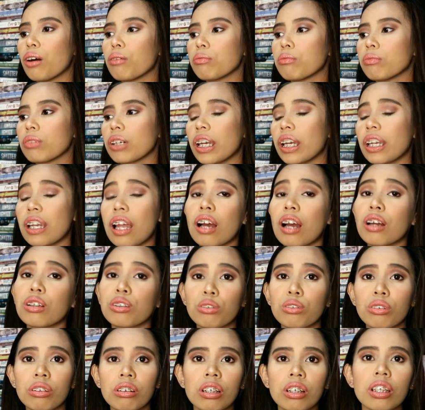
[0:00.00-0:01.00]
kailangan
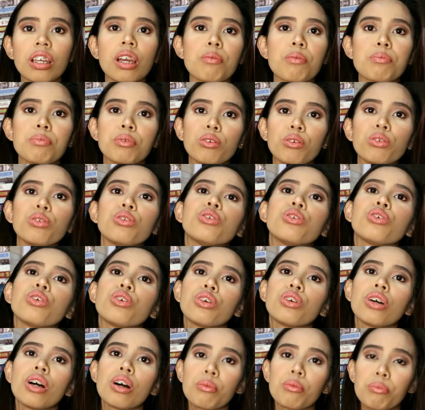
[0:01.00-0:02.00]
ko nang i-upload
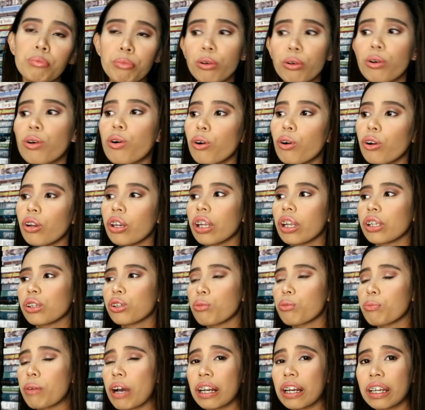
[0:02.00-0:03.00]
tong book haul na
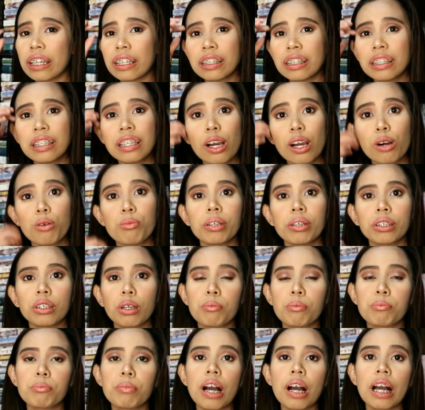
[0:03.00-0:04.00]
to para hindi ako
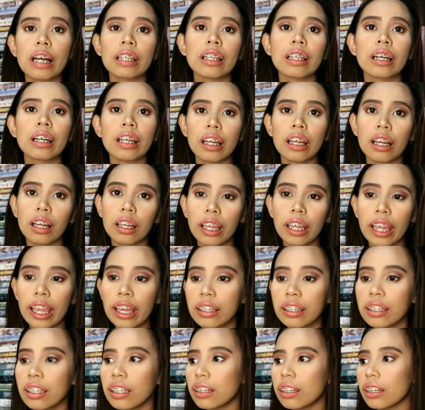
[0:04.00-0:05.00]
matambakan ng
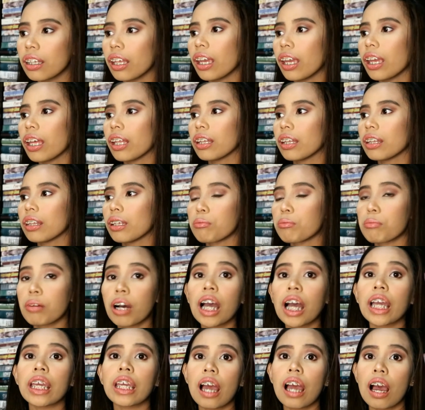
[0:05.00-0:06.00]
edit and ng
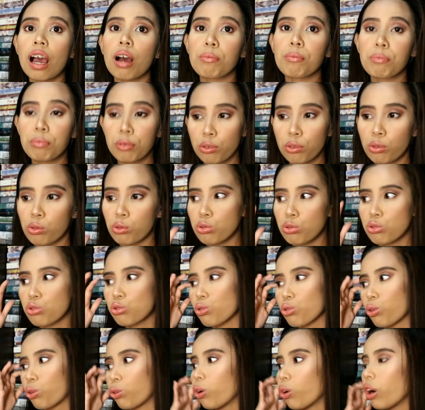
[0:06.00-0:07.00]
mga i-upload.
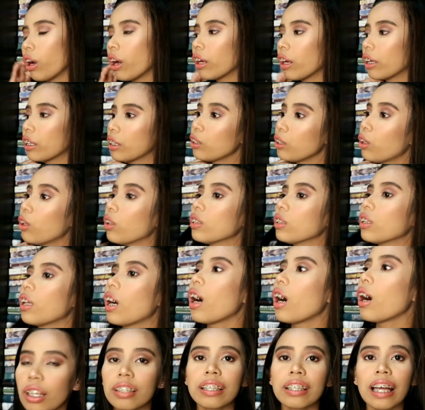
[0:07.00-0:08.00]
So, yun.
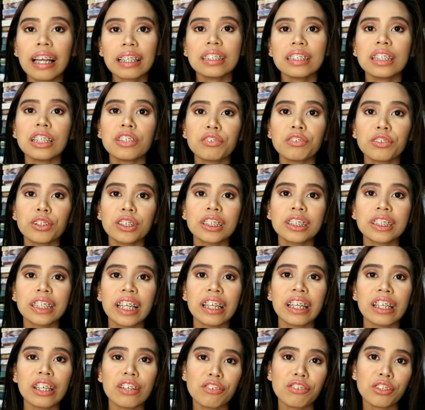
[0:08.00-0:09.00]
That's it for
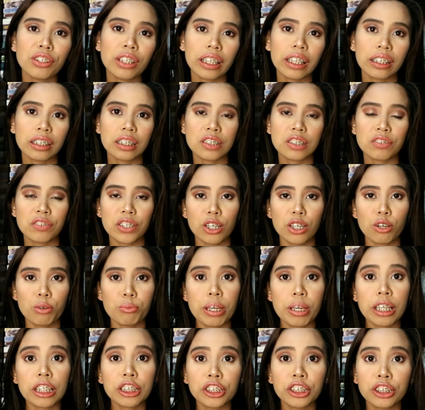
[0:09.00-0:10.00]
today. If you like this video,
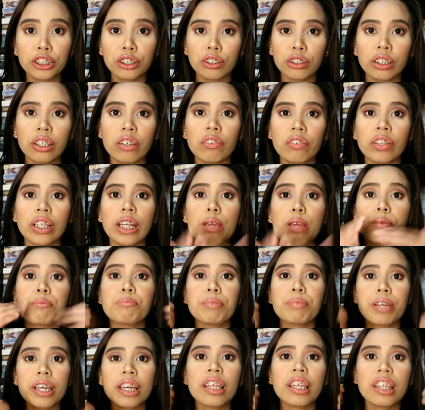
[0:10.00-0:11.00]
make sure to give it a
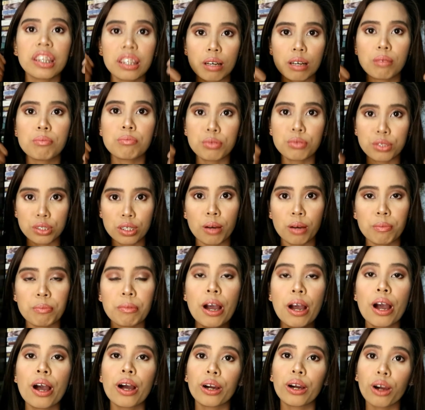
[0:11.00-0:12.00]
big thumbs up,
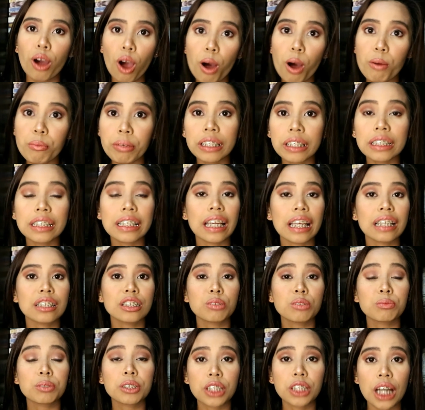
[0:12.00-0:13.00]
comment, and
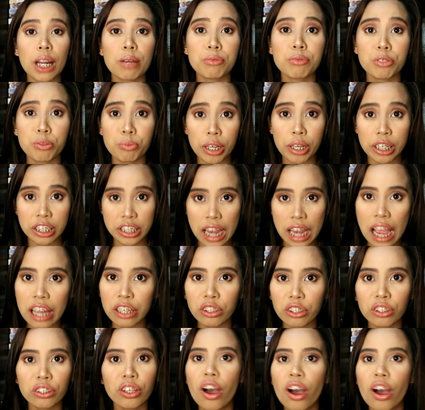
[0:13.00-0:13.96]
subscribe to my channel.